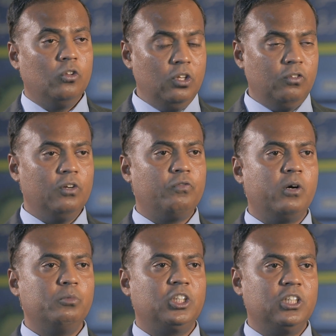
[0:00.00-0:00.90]
This
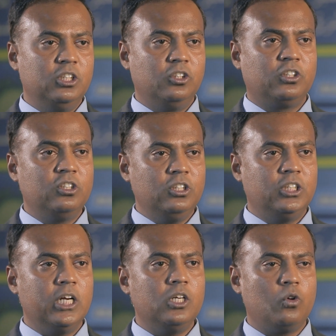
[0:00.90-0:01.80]
information is
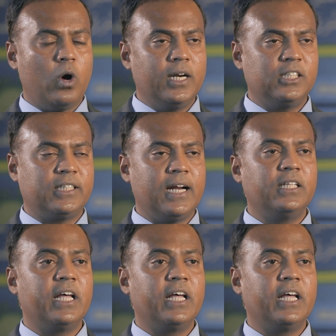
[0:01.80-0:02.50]
crucial to understand